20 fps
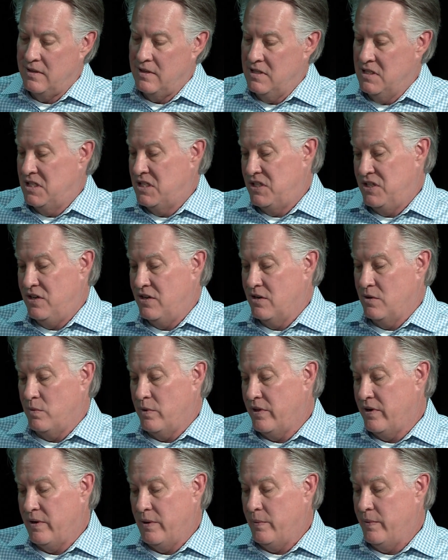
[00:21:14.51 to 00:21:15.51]
consider
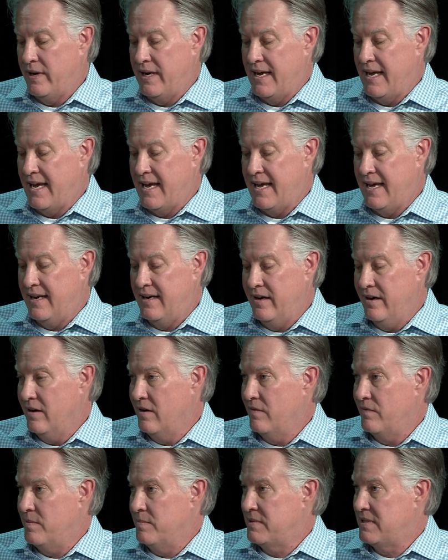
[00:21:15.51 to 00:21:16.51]
whether I want to add
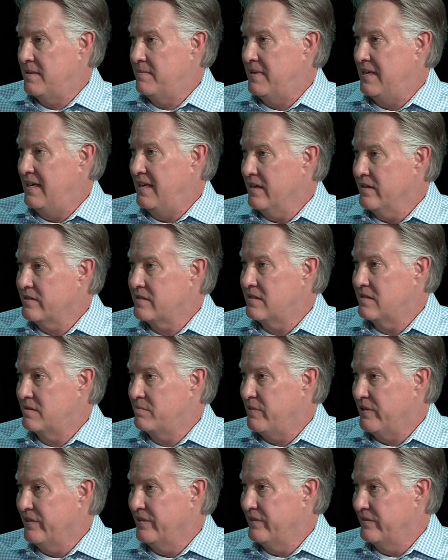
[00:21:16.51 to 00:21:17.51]
air from somebody else's
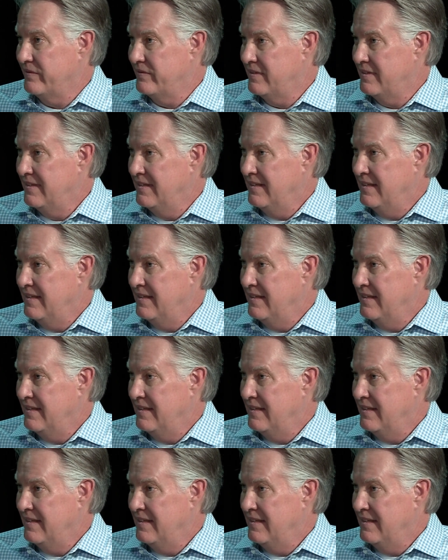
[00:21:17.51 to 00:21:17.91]
balloon.